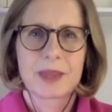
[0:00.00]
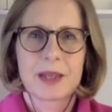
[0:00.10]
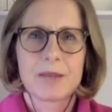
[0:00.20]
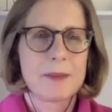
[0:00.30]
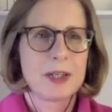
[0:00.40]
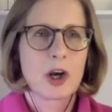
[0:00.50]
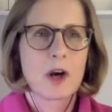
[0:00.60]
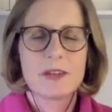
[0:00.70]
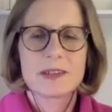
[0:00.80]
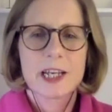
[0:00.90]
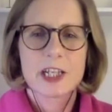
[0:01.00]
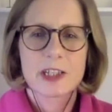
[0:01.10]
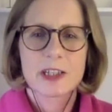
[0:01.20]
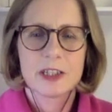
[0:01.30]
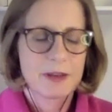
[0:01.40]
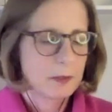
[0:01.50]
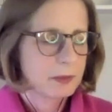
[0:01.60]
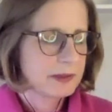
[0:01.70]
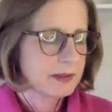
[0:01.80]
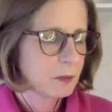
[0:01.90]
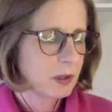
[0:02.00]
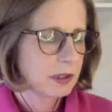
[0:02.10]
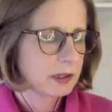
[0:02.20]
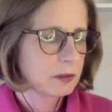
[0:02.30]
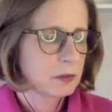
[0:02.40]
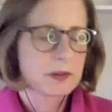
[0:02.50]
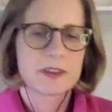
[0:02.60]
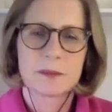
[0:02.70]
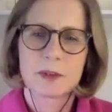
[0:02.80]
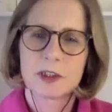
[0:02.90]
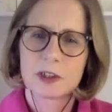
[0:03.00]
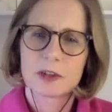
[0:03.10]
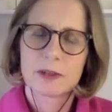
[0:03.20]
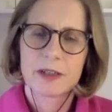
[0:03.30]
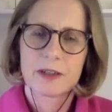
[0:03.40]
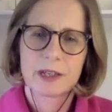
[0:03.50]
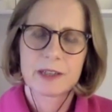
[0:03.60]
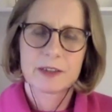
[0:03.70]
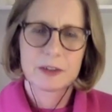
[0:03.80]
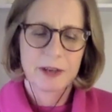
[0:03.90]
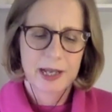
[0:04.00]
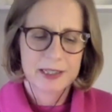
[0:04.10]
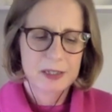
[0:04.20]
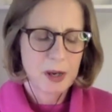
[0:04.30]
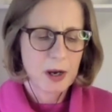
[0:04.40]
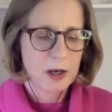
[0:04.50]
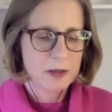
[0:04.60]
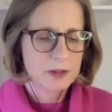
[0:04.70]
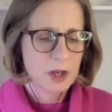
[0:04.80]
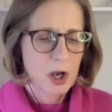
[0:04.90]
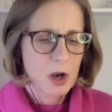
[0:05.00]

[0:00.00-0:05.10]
might be a conversation that you've had with someone or some good career advice you've had in the past,